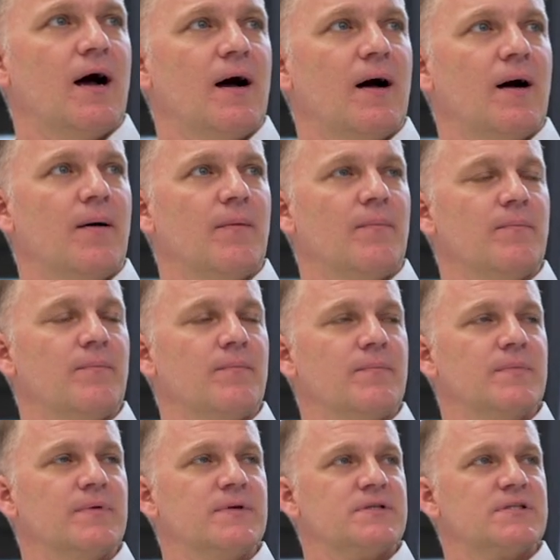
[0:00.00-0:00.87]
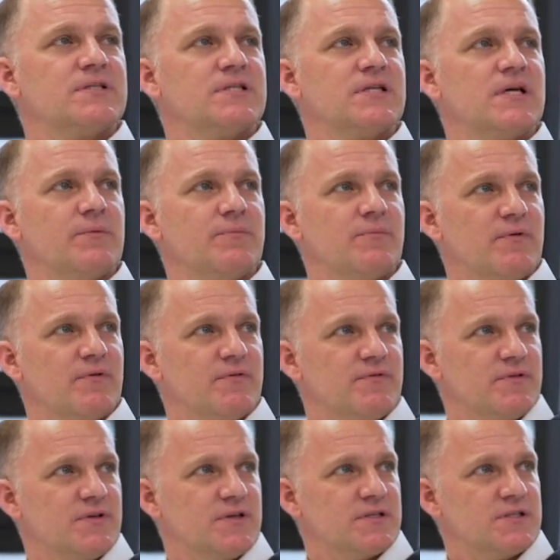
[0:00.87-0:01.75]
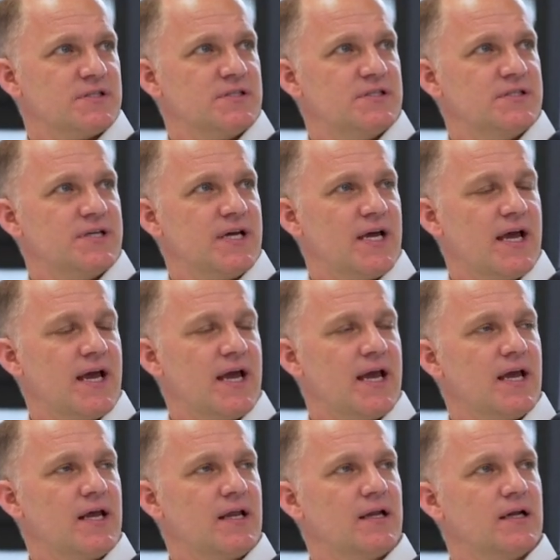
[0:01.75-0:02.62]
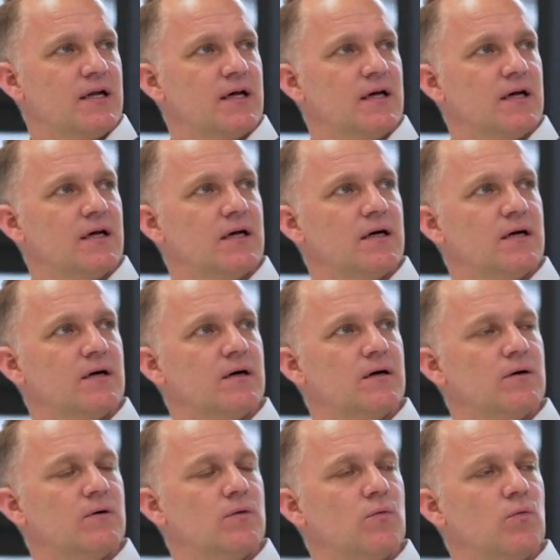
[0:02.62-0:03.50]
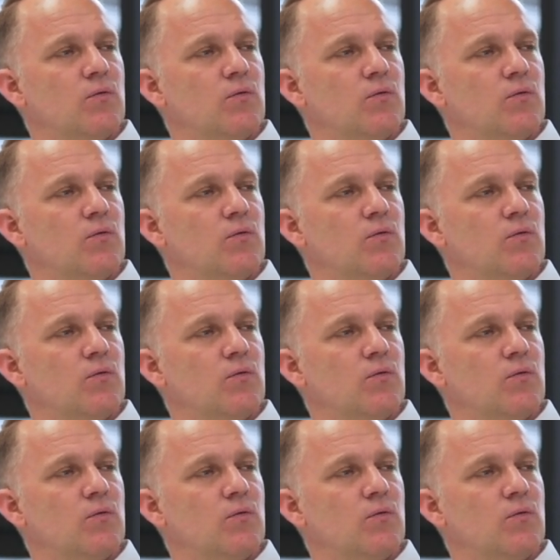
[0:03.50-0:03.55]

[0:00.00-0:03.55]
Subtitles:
The value I find with ISEA, it